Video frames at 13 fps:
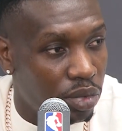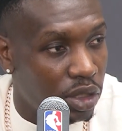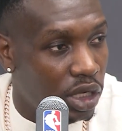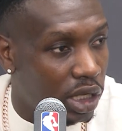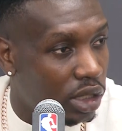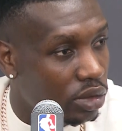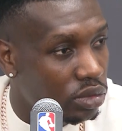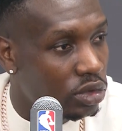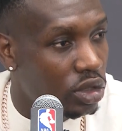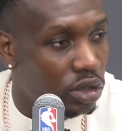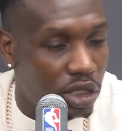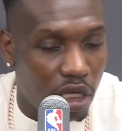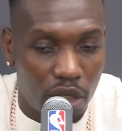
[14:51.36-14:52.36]
like, you
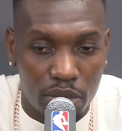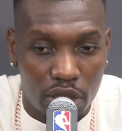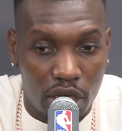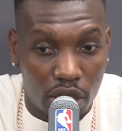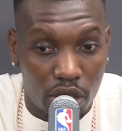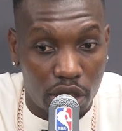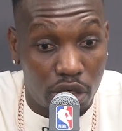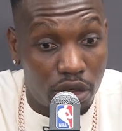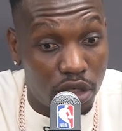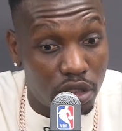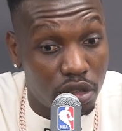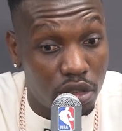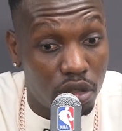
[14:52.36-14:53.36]
know, telling me, like, okay,
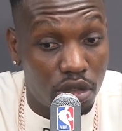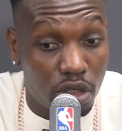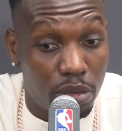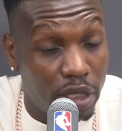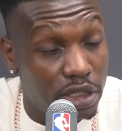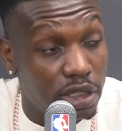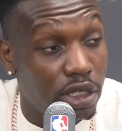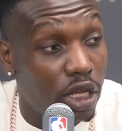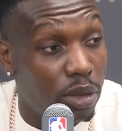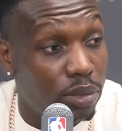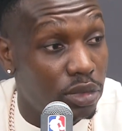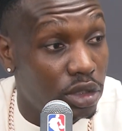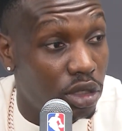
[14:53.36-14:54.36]
Chris, you know, you're messing
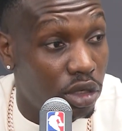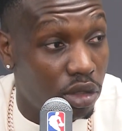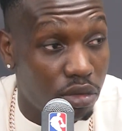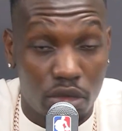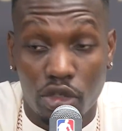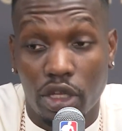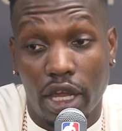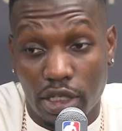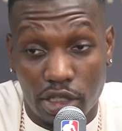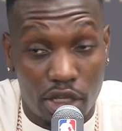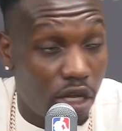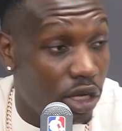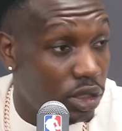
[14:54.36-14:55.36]
up. You know, you guys
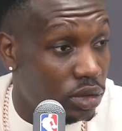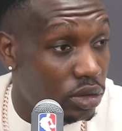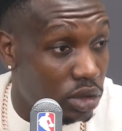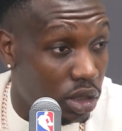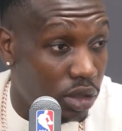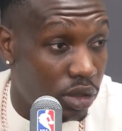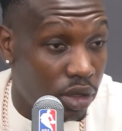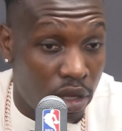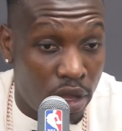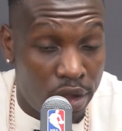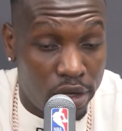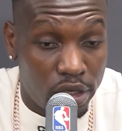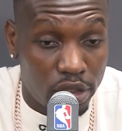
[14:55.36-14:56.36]
saw it. and
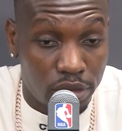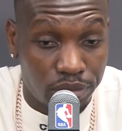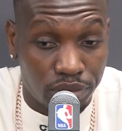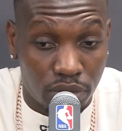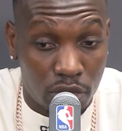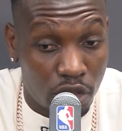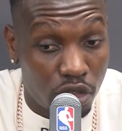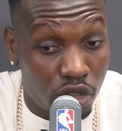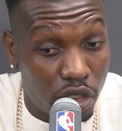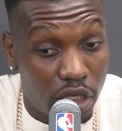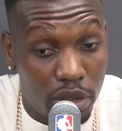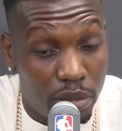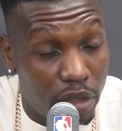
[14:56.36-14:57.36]
um,
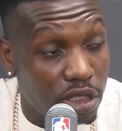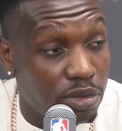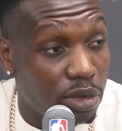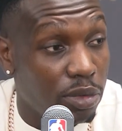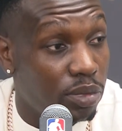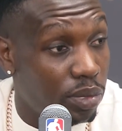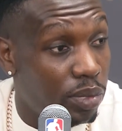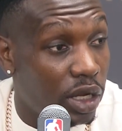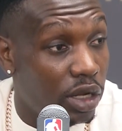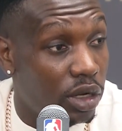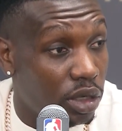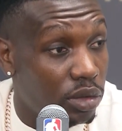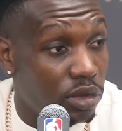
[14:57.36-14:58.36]
usually it makes me play
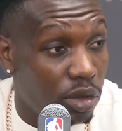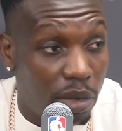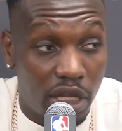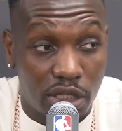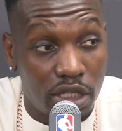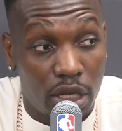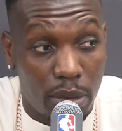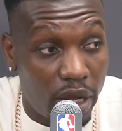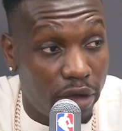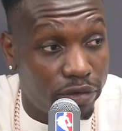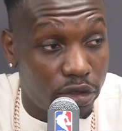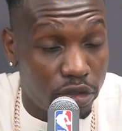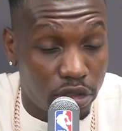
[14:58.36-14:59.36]
the best game
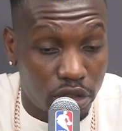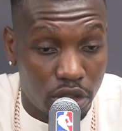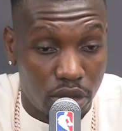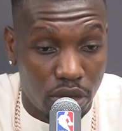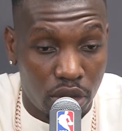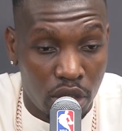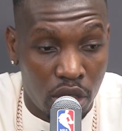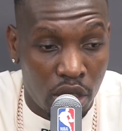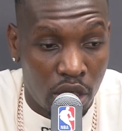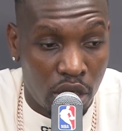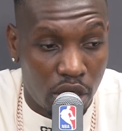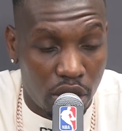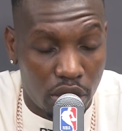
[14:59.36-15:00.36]
after. So,
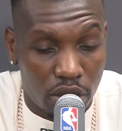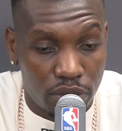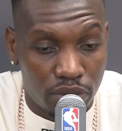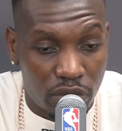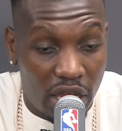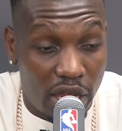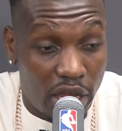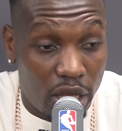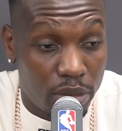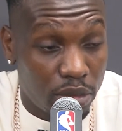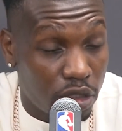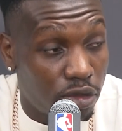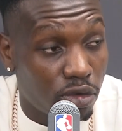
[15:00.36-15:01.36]
um, that
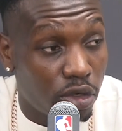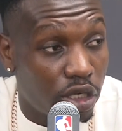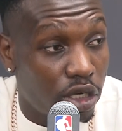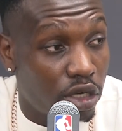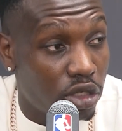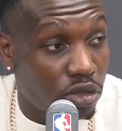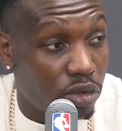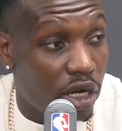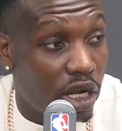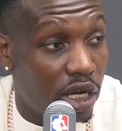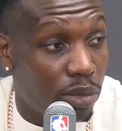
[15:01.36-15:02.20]
helped me through the years where at